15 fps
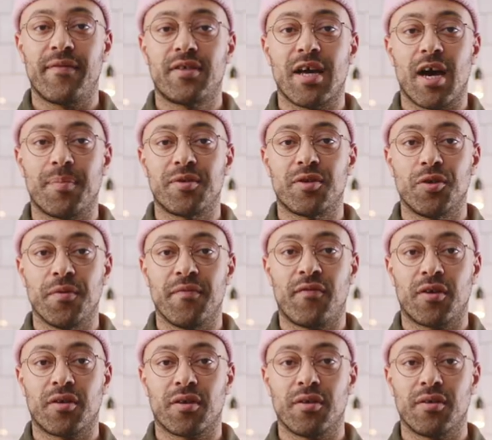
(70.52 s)
of Absolut
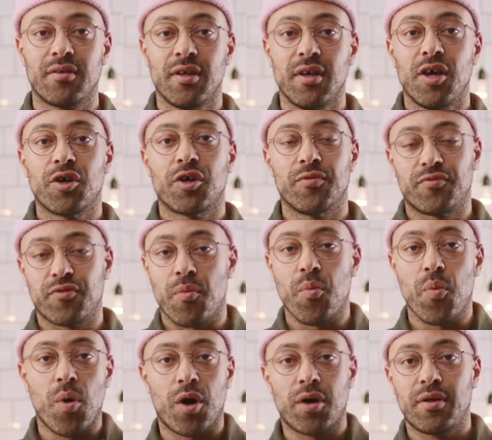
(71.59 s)
vodka comes
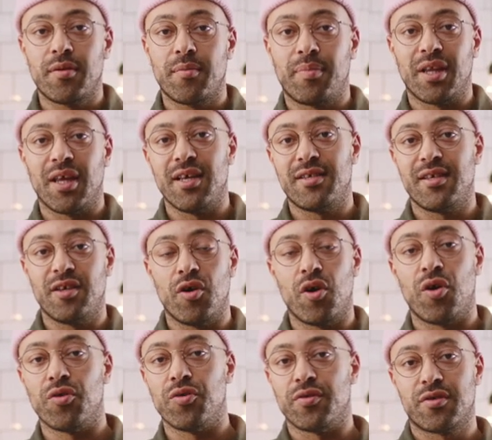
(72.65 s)
from one place in
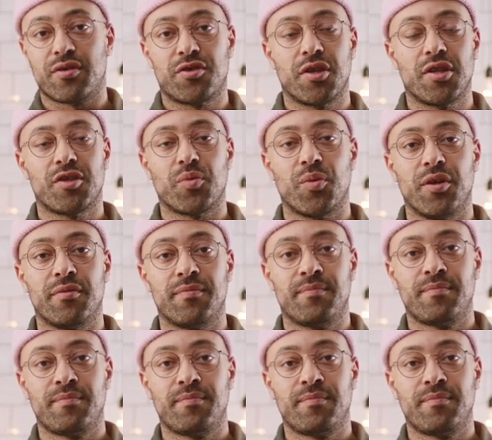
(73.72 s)
Åhus, southern Sweden.